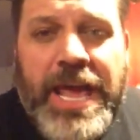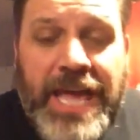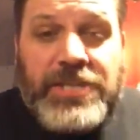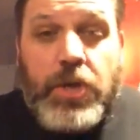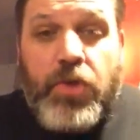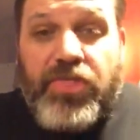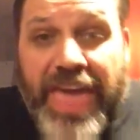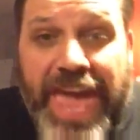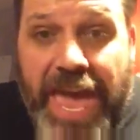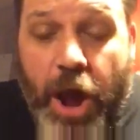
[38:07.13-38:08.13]
And so
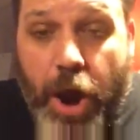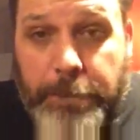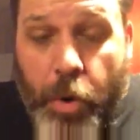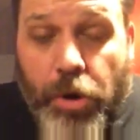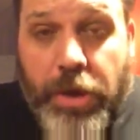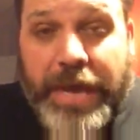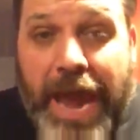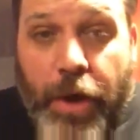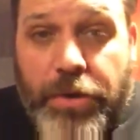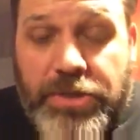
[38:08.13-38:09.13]
they are moral
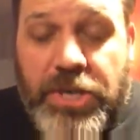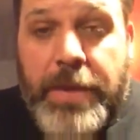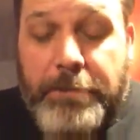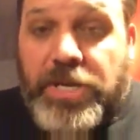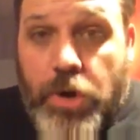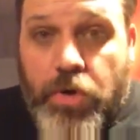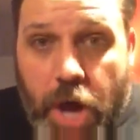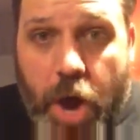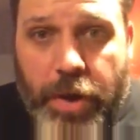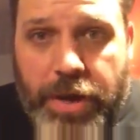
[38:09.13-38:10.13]
cowards, but don't
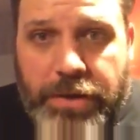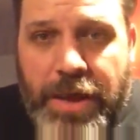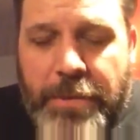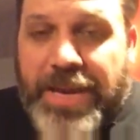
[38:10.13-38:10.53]
know it.